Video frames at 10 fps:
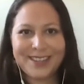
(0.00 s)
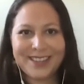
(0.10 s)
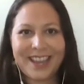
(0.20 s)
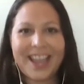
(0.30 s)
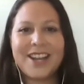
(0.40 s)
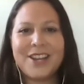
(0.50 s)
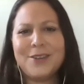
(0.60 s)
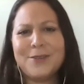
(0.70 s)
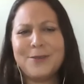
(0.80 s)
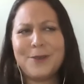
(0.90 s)
Like I
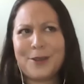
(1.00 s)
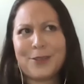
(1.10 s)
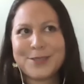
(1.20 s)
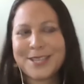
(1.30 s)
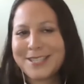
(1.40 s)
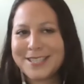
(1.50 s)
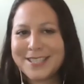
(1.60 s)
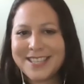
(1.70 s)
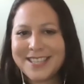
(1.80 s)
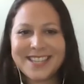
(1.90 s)
knew all those things
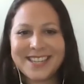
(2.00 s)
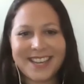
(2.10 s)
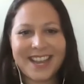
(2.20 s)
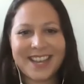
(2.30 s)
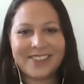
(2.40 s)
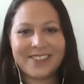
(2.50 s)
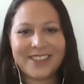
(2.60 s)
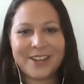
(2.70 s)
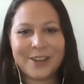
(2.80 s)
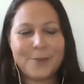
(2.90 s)
existed and I kind
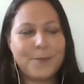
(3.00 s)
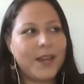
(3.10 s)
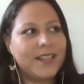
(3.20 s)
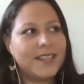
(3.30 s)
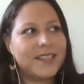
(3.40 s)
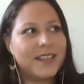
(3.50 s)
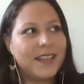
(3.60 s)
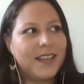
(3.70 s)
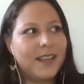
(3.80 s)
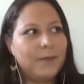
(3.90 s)
of, but it's
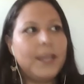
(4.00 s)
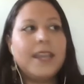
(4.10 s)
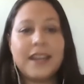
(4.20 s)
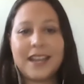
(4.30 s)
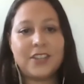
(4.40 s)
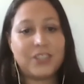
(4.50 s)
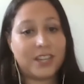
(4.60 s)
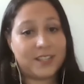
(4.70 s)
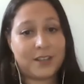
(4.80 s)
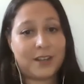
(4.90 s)
being an agent
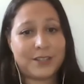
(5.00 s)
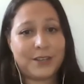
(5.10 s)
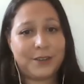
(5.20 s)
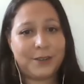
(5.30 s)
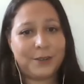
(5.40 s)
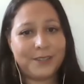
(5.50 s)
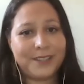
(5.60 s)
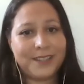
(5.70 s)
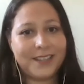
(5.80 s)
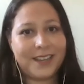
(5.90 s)
is also
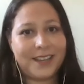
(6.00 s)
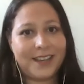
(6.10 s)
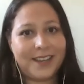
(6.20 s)
uh,